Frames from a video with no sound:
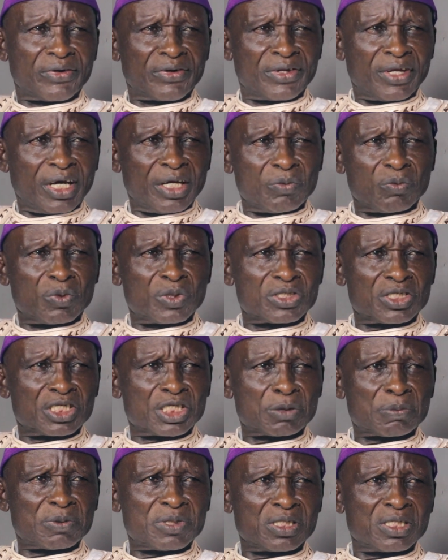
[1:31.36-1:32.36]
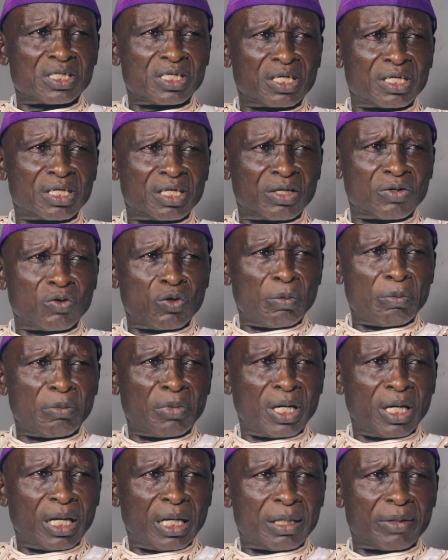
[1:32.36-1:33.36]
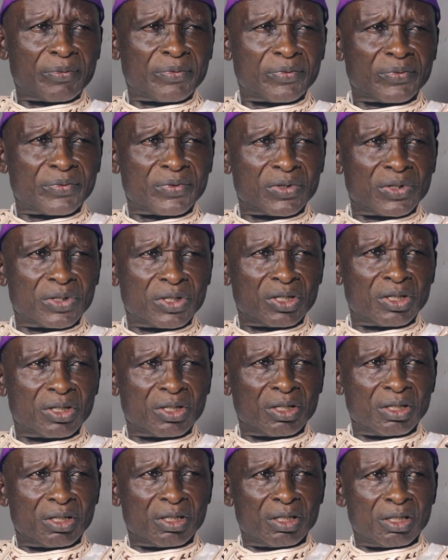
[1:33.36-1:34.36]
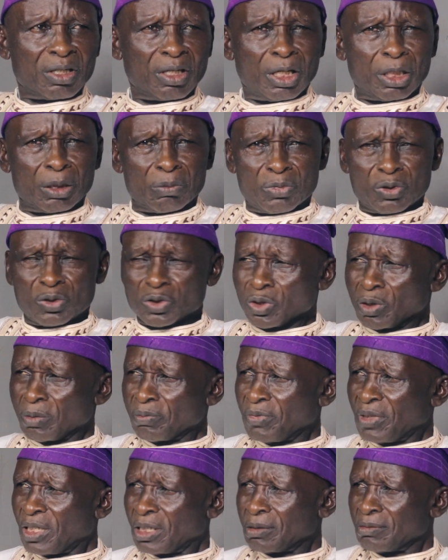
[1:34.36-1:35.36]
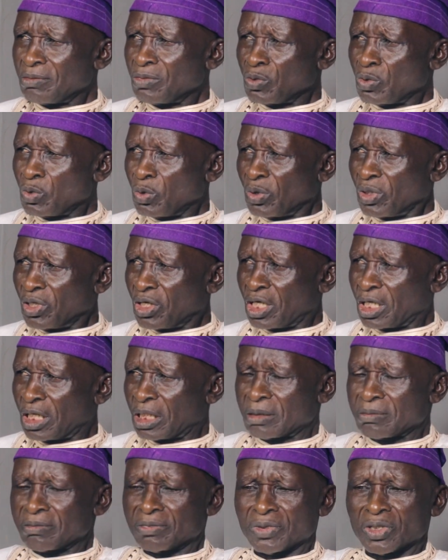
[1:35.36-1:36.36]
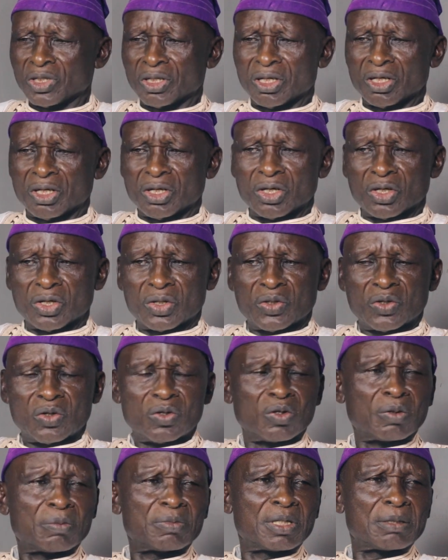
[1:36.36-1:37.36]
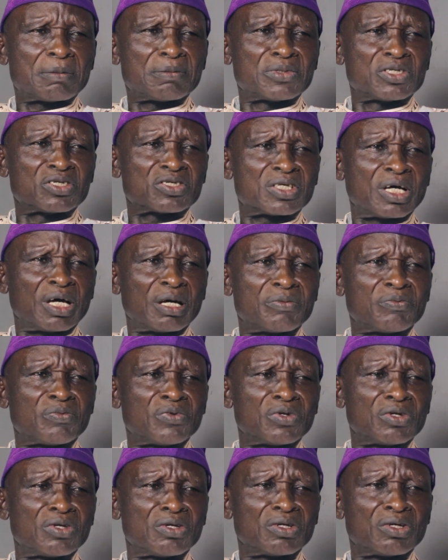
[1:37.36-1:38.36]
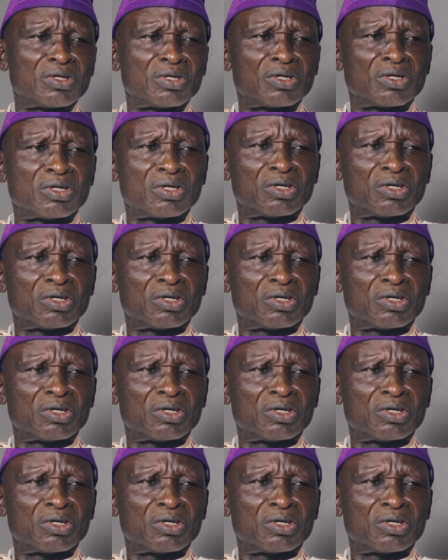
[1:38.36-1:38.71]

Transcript: That was the spirit that the Eggons had. And most of them who came, none of them is having,